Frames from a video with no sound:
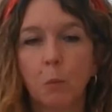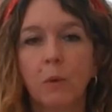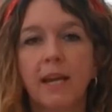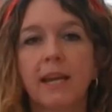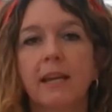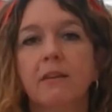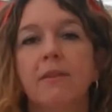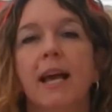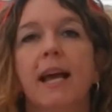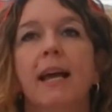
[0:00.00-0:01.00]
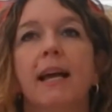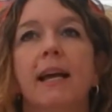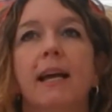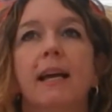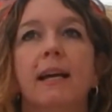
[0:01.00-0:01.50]
We've
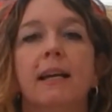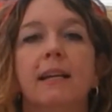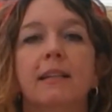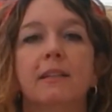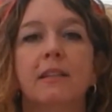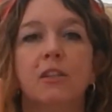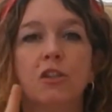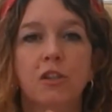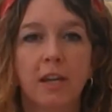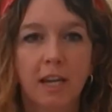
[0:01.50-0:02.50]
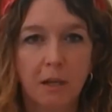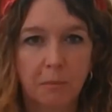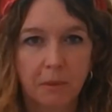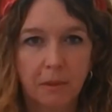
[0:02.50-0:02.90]
had the sheep